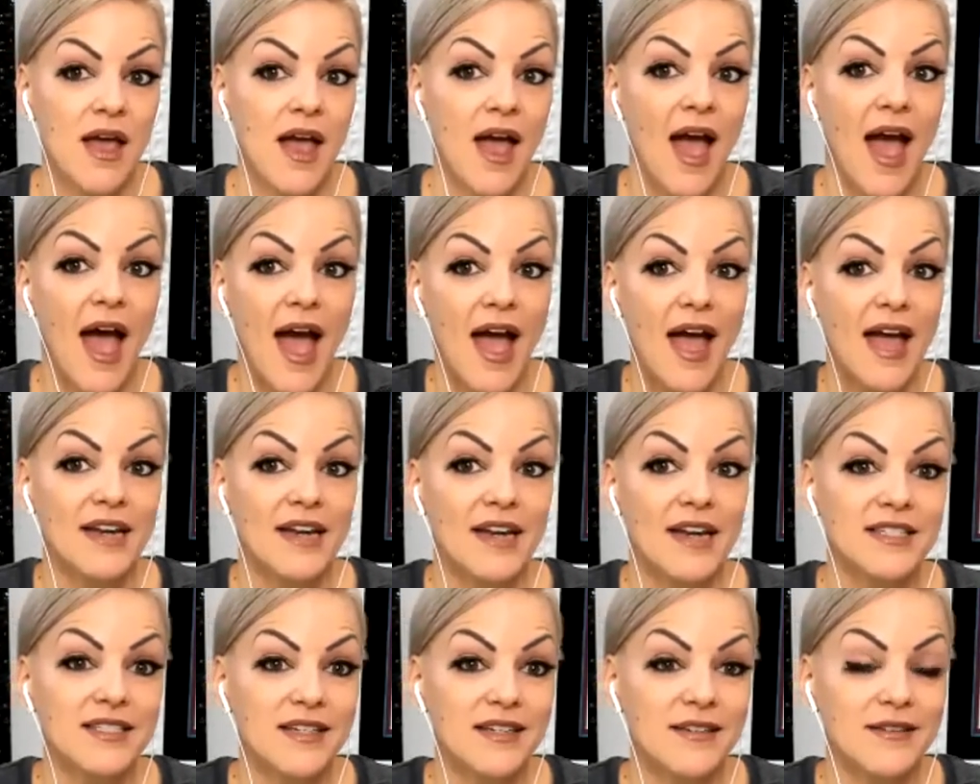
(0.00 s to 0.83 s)

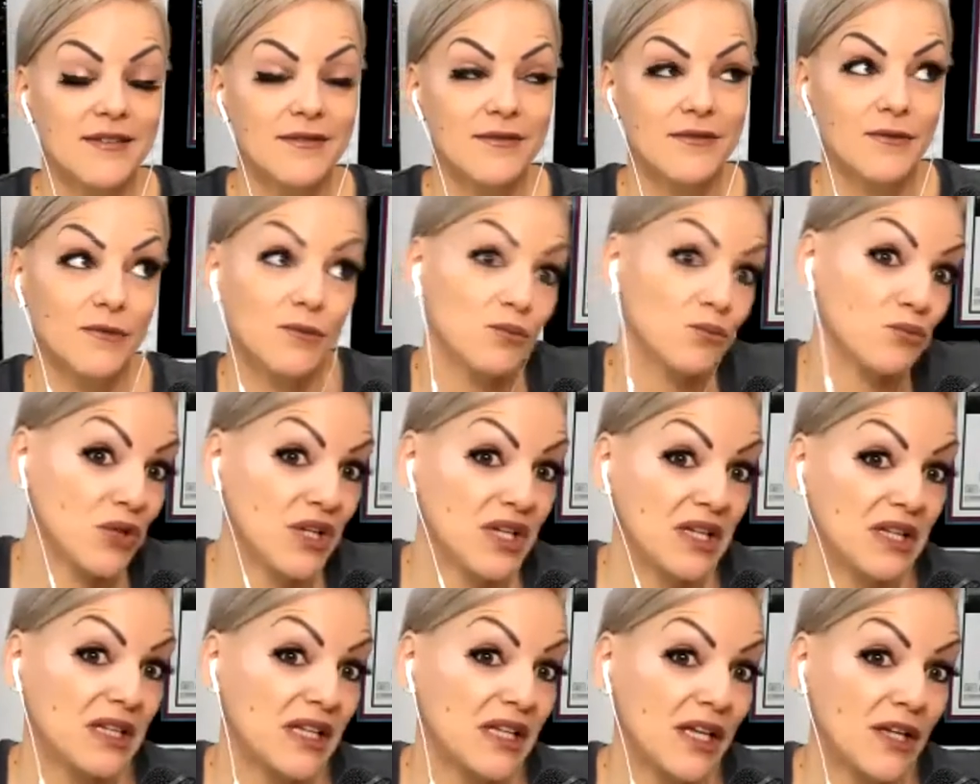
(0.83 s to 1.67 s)
And
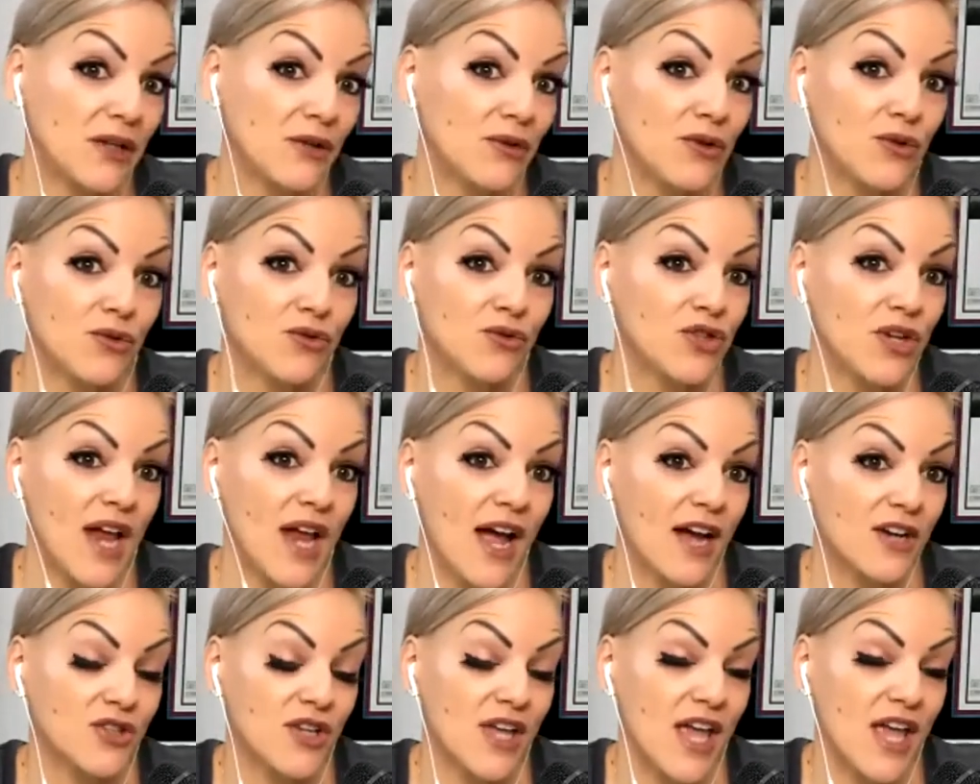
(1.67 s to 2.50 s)
really, you should
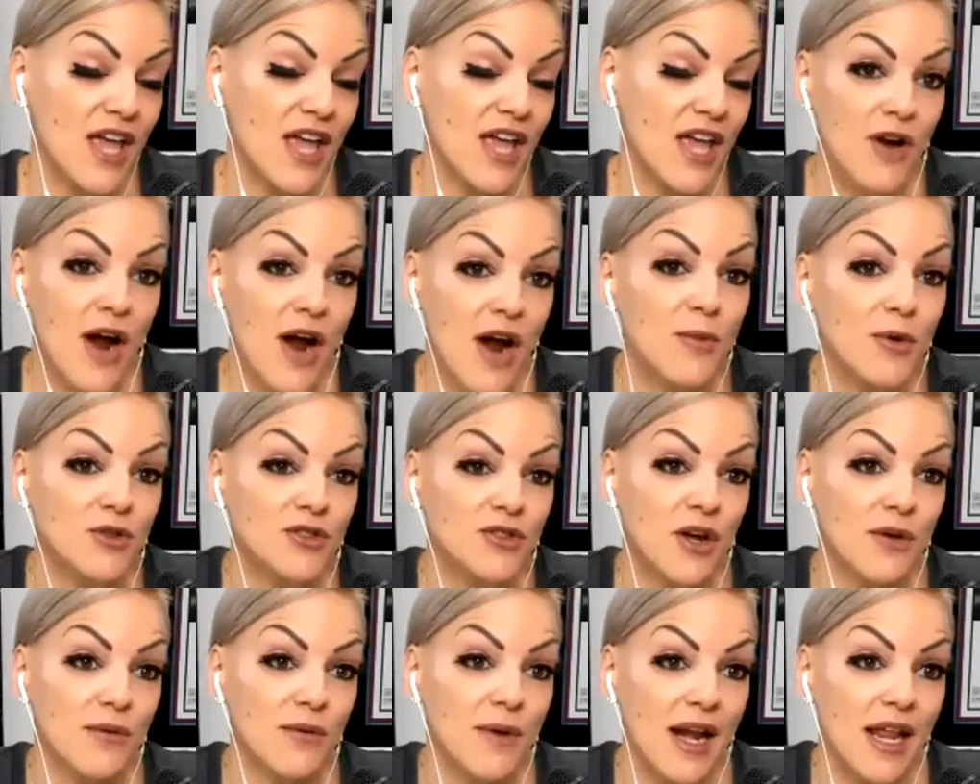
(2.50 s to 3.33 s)
actually have your emeralds
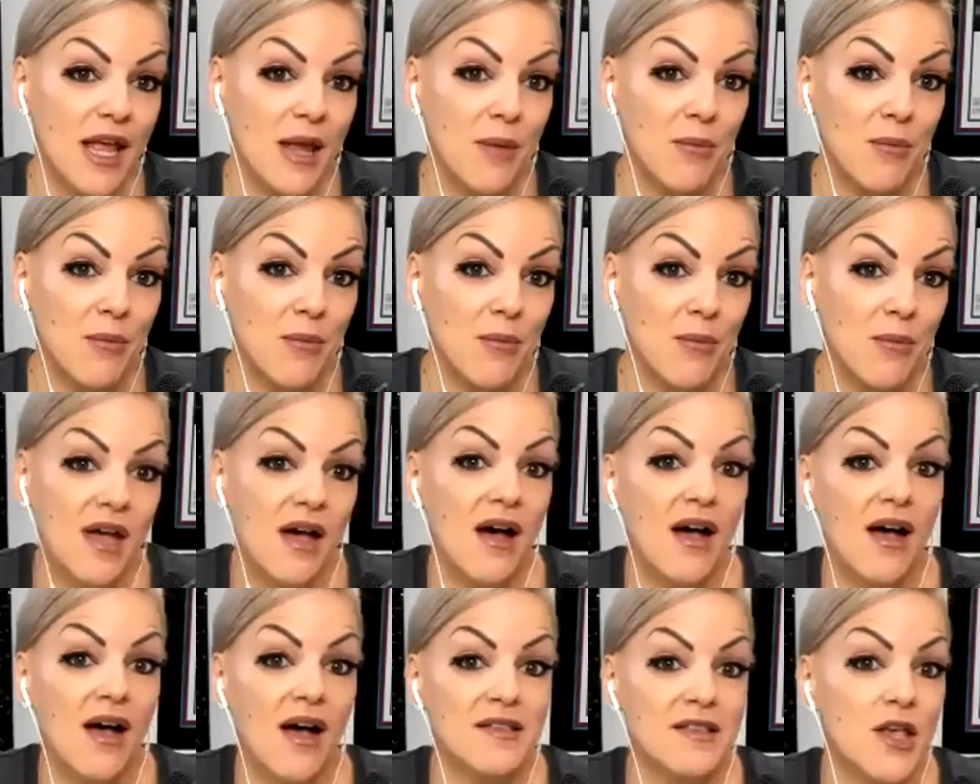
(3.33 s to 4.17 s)
already,
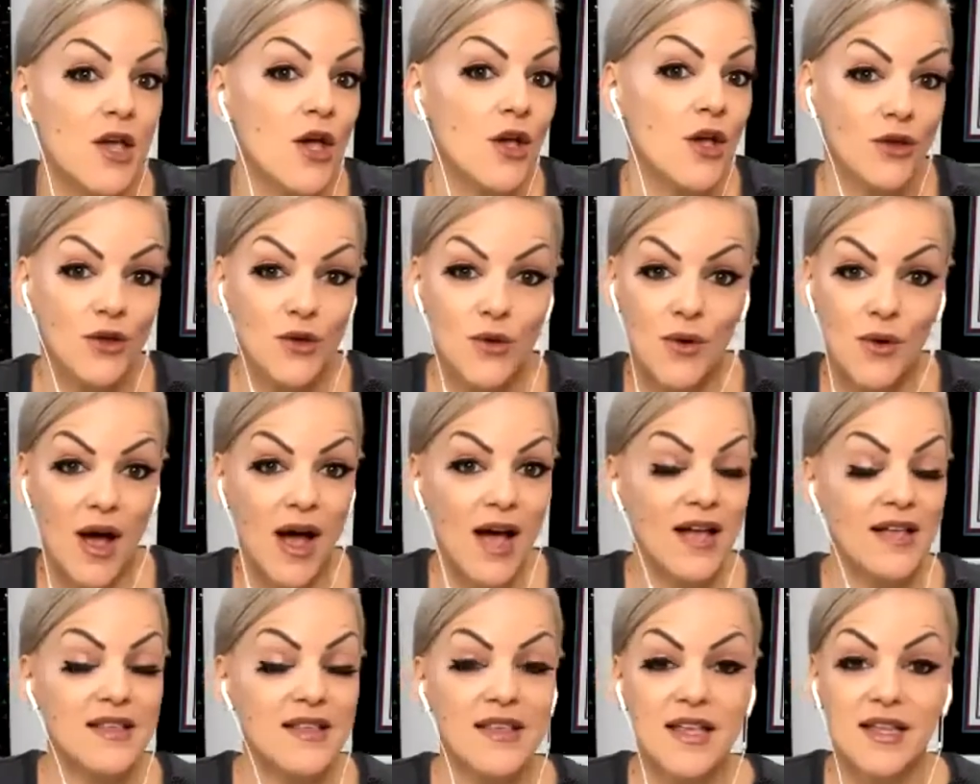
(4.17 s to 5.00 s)
because you
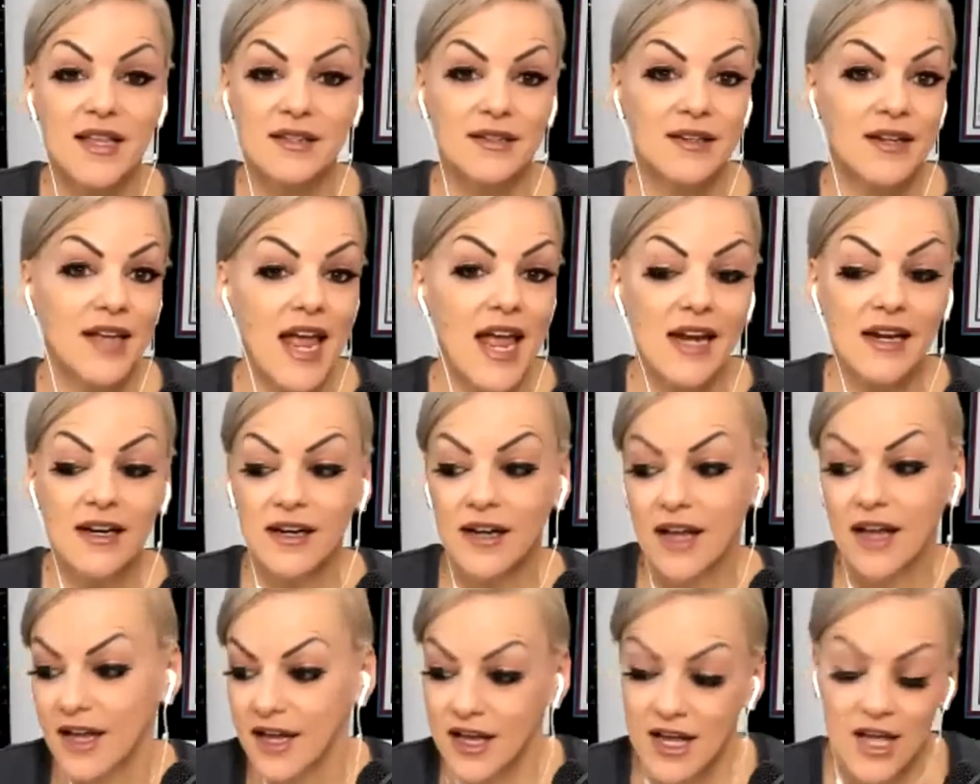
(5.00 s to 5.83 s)
guys in
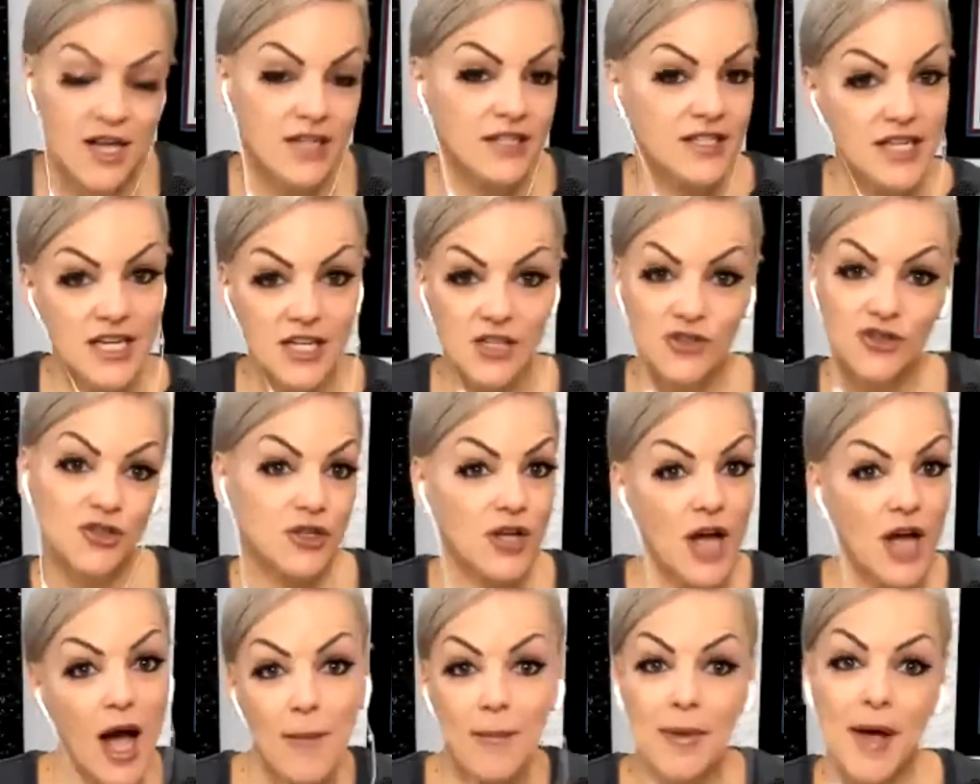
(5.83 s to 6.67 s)
Canada teach
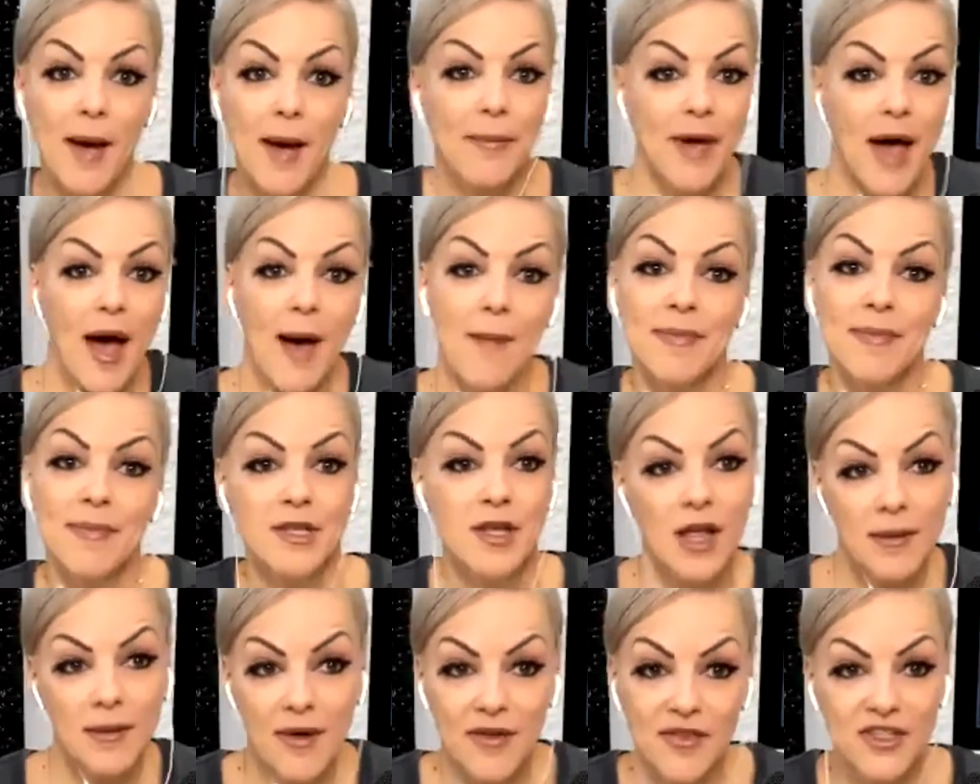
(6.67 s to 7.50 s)
cup. It's
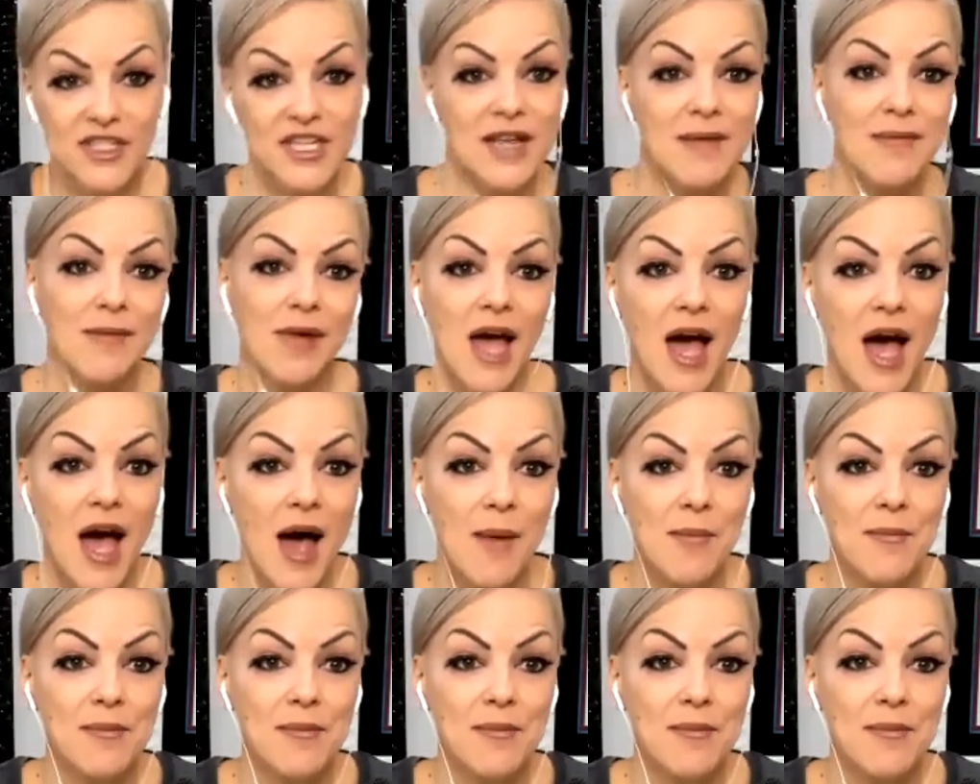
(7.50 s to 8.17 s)
all about the team cup.